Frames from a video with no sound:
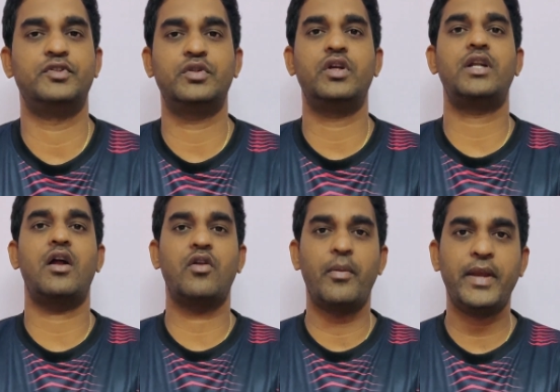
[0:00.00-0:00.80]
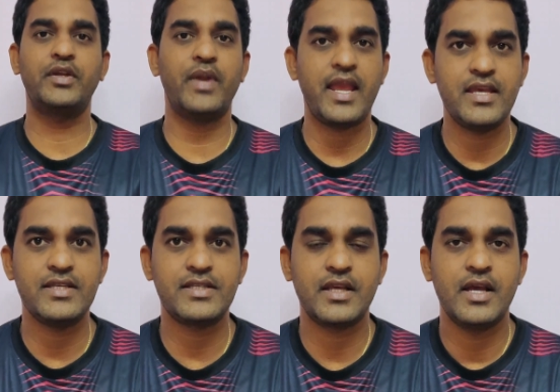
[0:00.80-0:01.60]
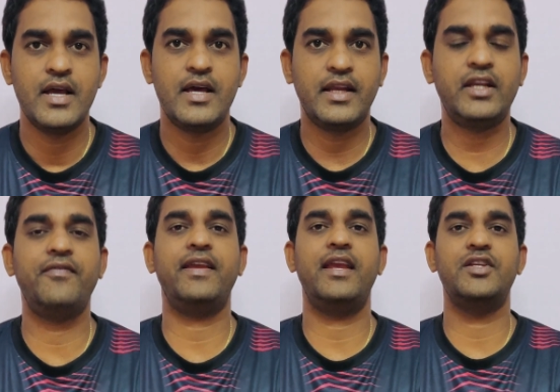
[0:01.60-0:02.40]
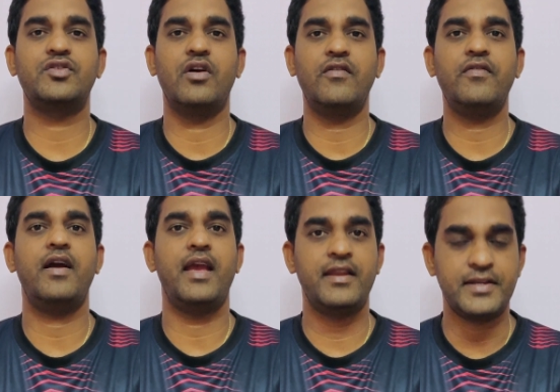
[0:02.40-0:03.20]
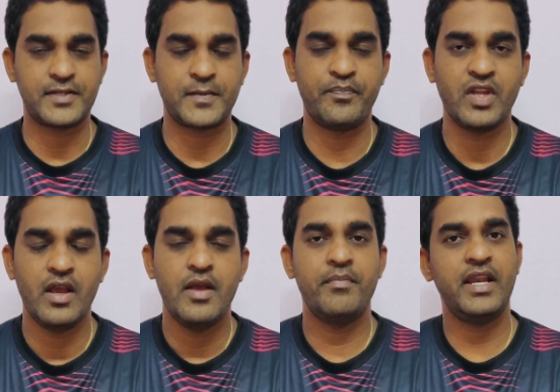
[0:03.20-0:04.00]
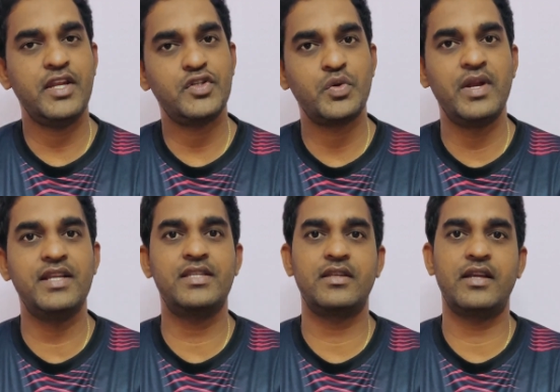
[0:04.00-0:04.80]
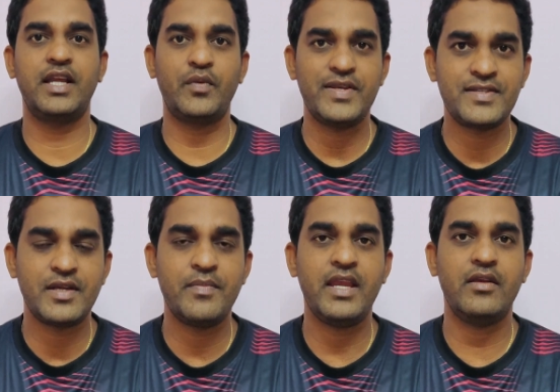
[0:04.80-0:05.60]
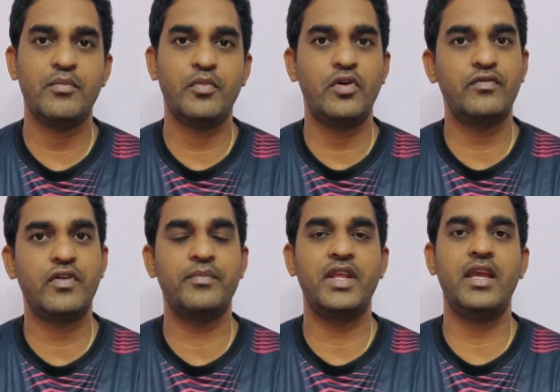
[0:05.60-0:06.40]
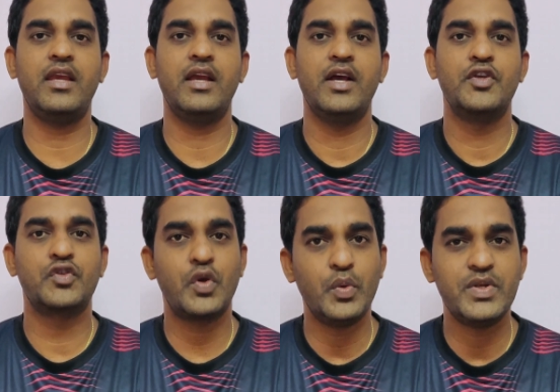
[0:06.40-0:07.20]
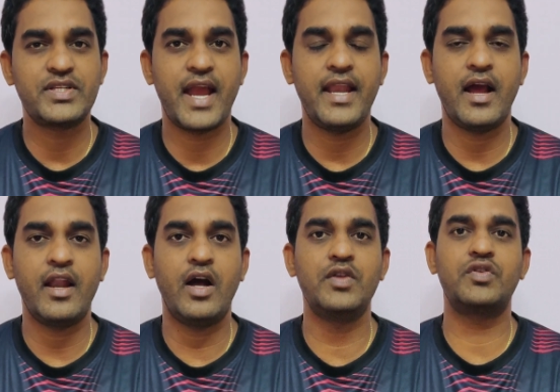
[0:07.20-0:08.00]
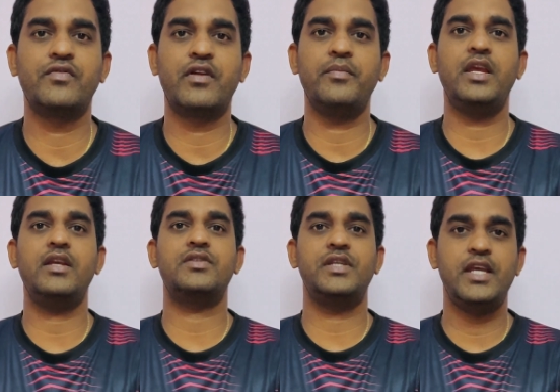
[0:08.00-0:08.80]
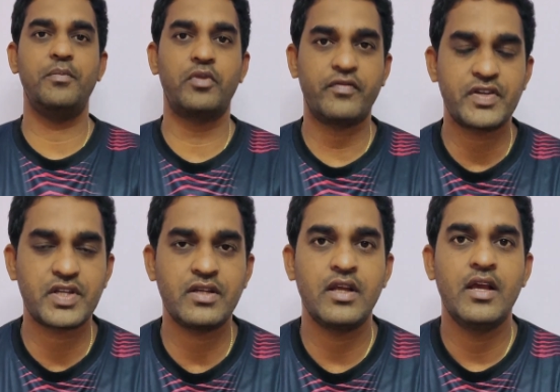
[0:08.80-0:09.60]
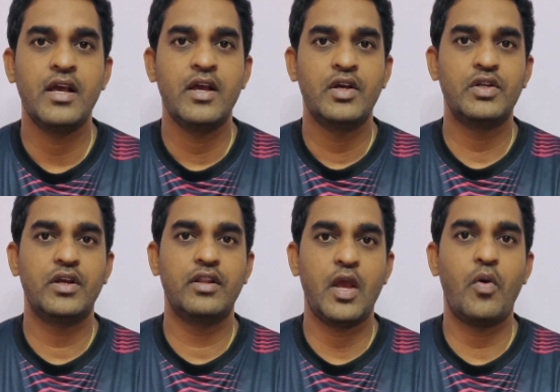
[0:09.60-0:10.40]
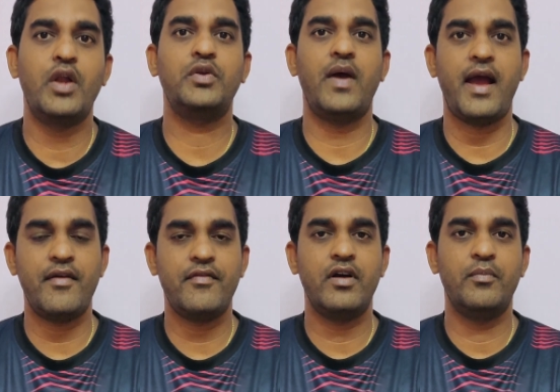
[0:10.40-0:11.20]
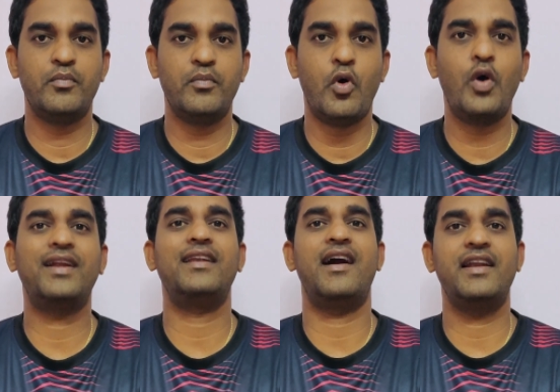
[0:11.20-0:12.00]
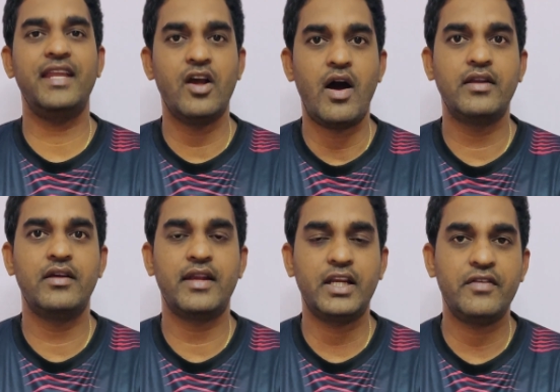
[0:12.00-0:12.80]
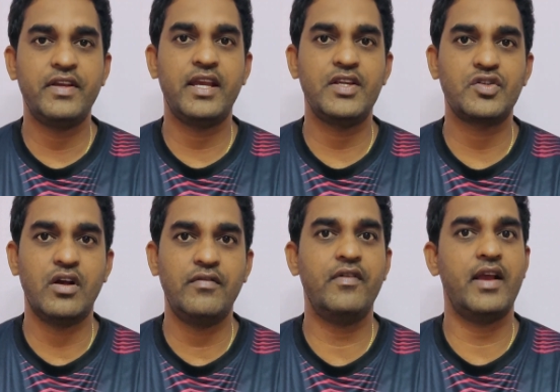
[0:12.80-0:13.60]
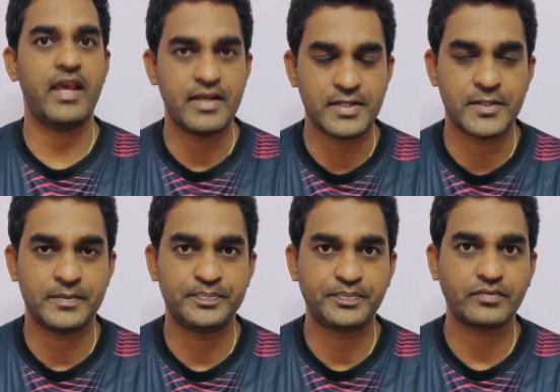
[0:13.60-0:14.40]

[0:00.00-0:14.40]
So the topic today is rectification of errors. Many students requested me both from the school side and also from the CA profession. They want to have a more clarity on rectification of errors.